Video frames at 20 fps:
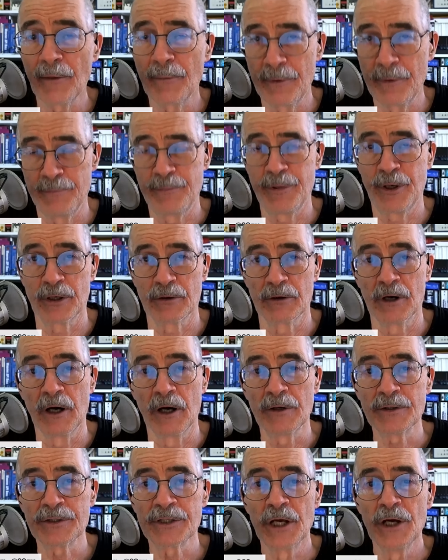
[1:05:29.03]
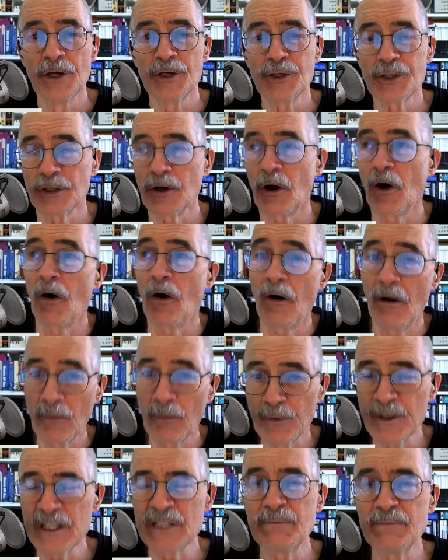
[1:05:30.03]
of the bureaus should
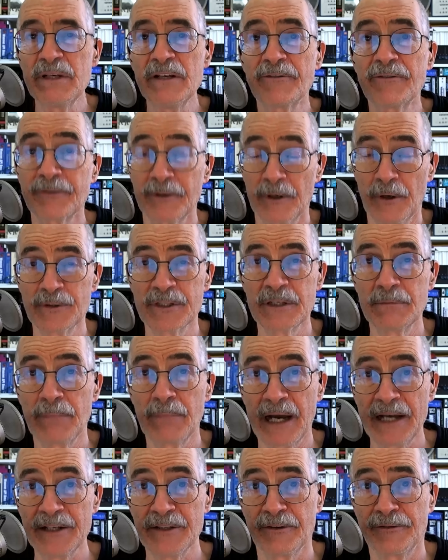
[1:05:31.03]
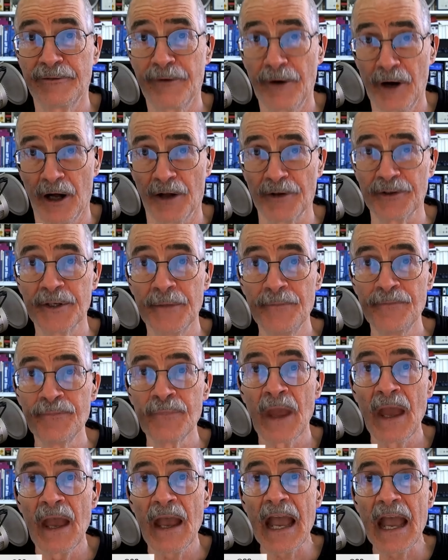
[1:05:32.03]
always be frozen by default.
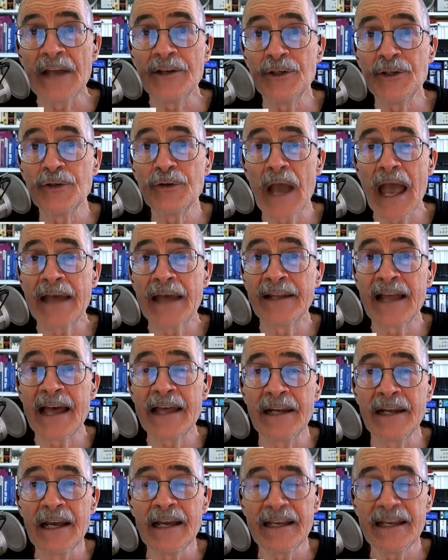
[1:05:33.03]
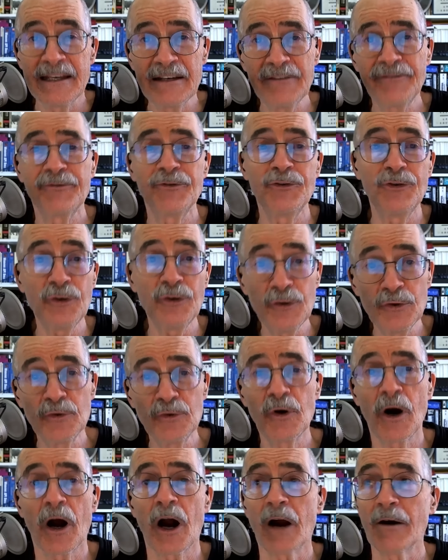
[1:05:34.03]
And you, and then if
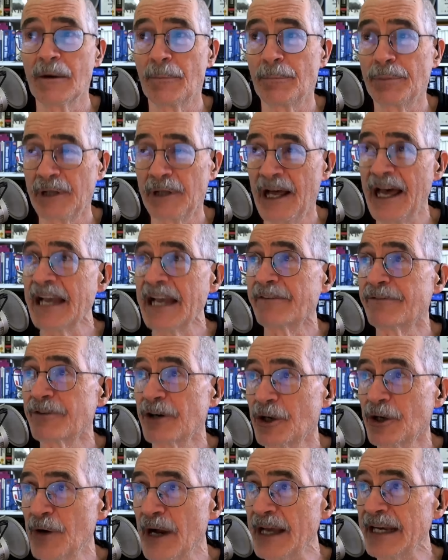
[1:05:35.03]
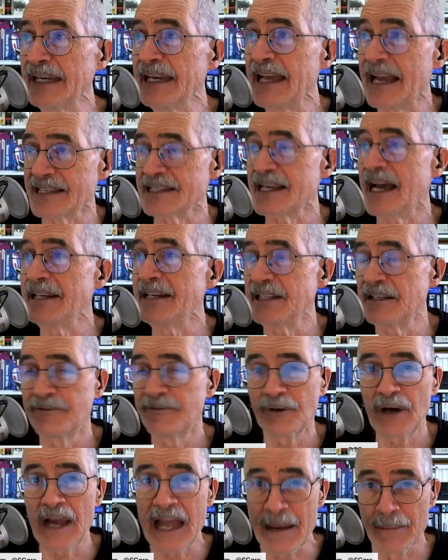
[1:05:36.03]
you are applying for credit, as I did
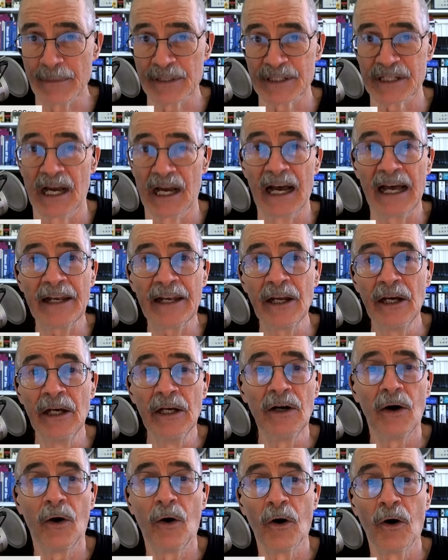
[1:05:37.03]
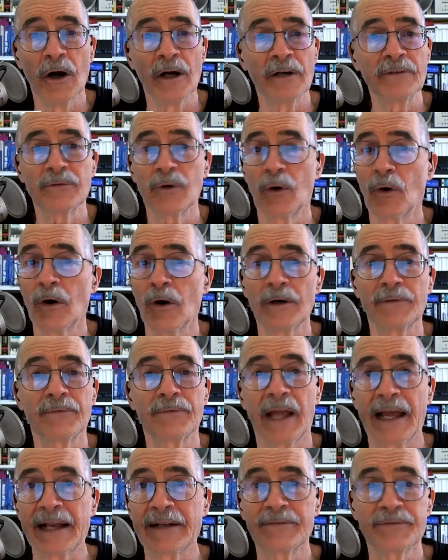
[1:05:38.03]
for Amazon, or or
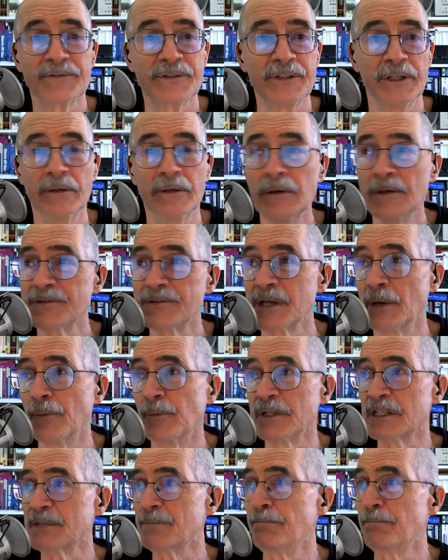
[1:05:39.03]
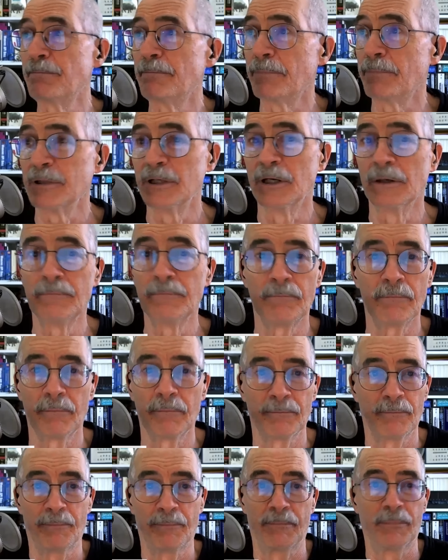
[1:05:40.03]
like, you know, someone's, you know,
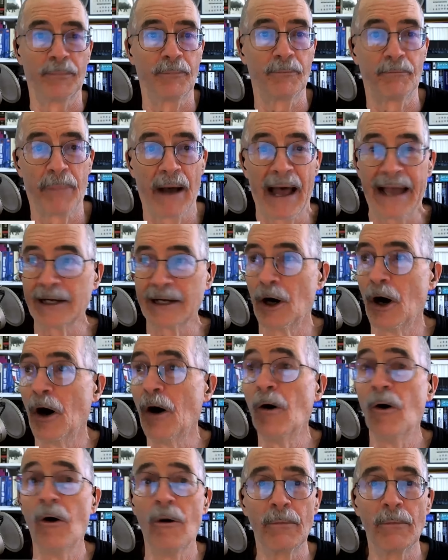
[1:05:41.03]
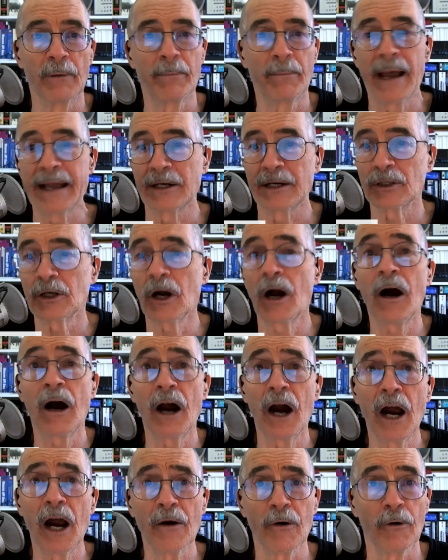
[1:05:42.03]
buying a home or buying a
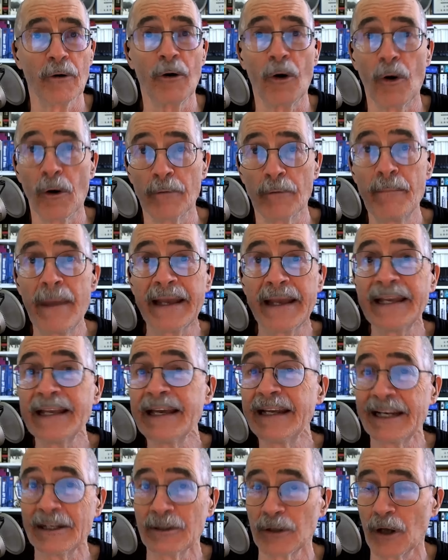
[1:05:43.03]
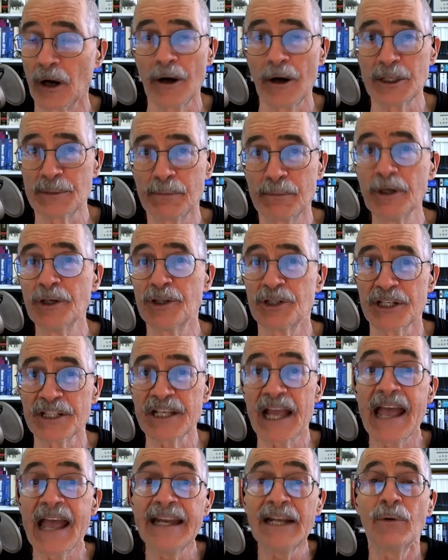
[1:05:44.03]
car or, or making any large purchase,
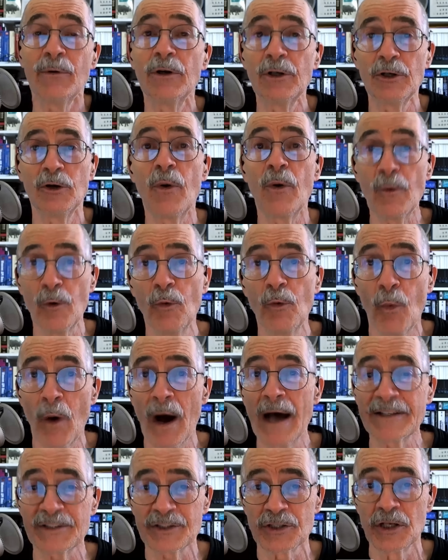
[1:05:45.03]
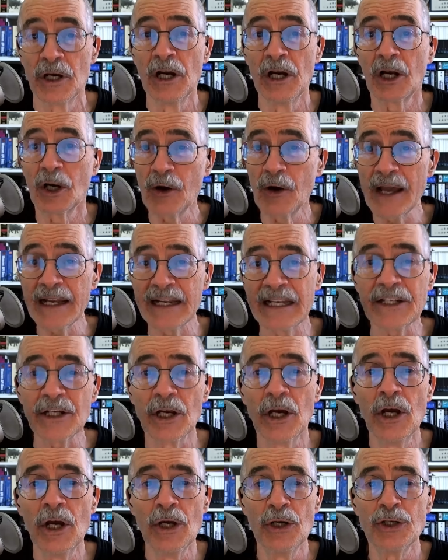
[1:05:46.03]
anyone who, who wants credit
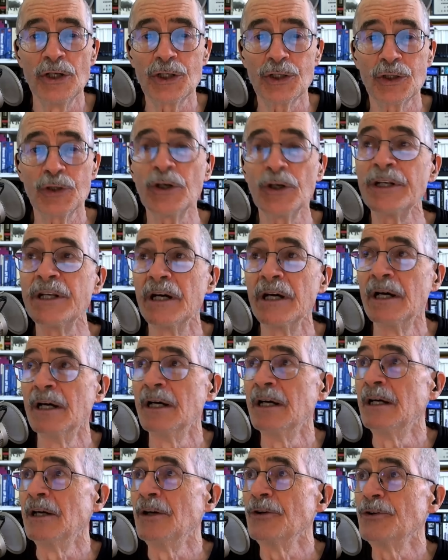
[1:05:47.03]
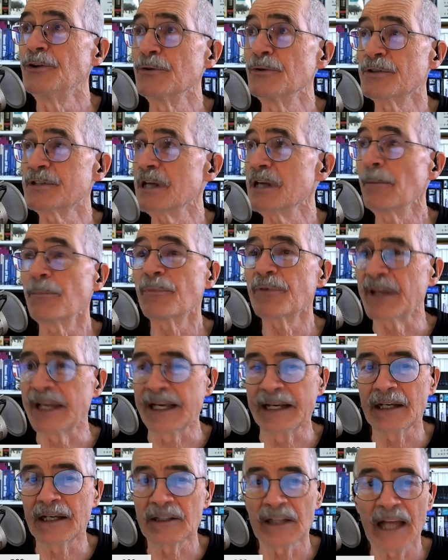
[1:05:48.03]
should do
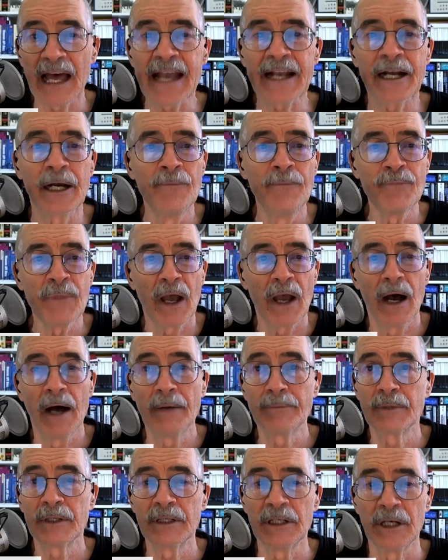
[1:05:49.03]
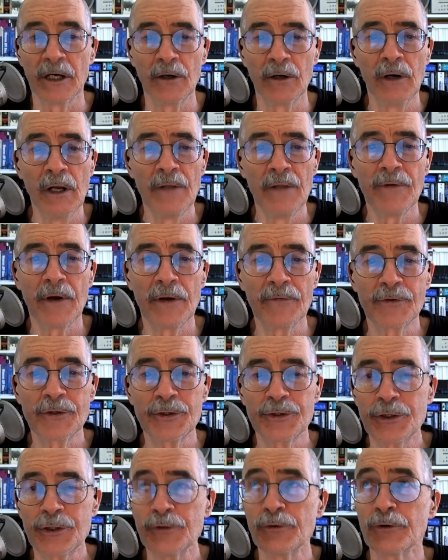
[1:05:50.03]
something like, uh, you know,
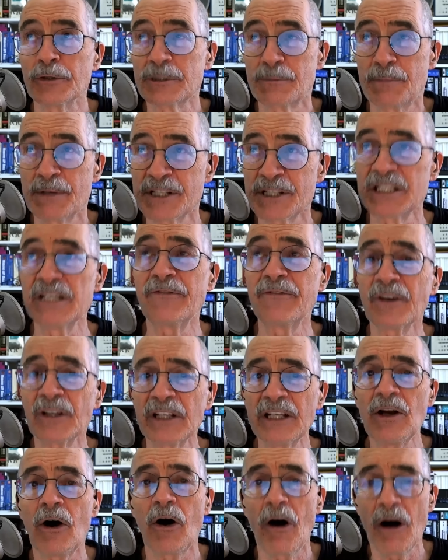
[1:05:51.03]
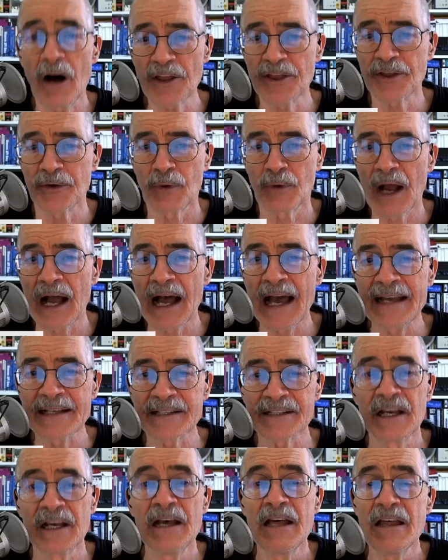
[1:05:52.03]
to specifically
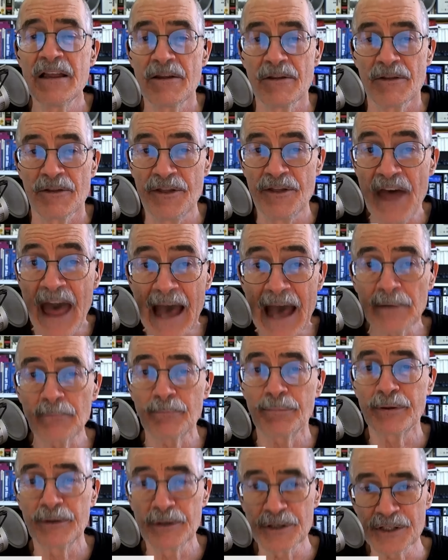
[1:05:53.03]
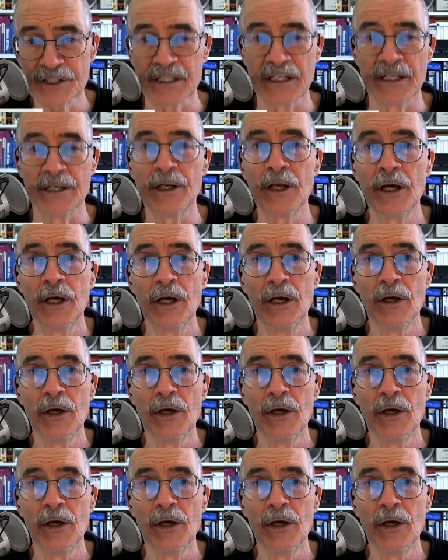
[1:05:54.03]
authorize that person